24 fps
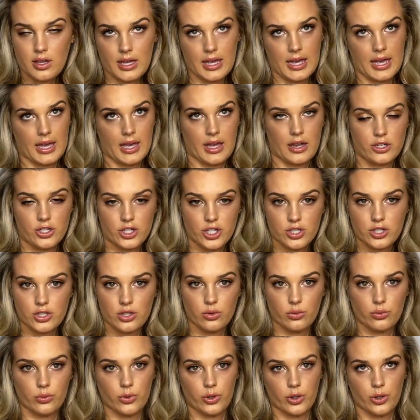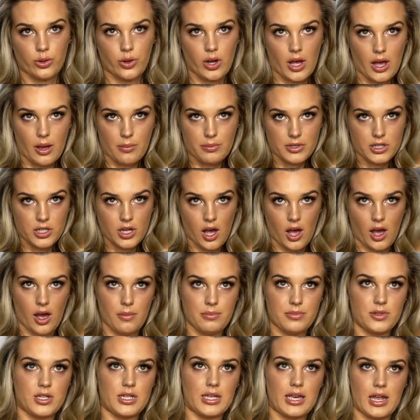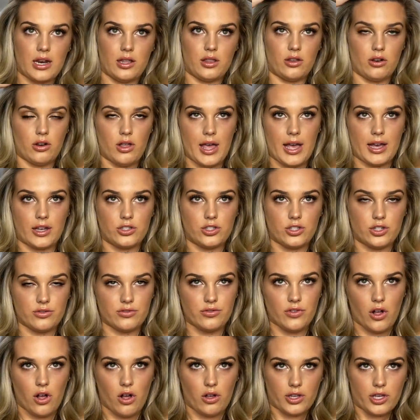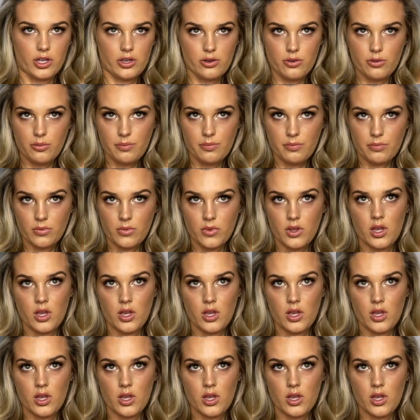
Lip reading: and just the root up top to get a little extra volume.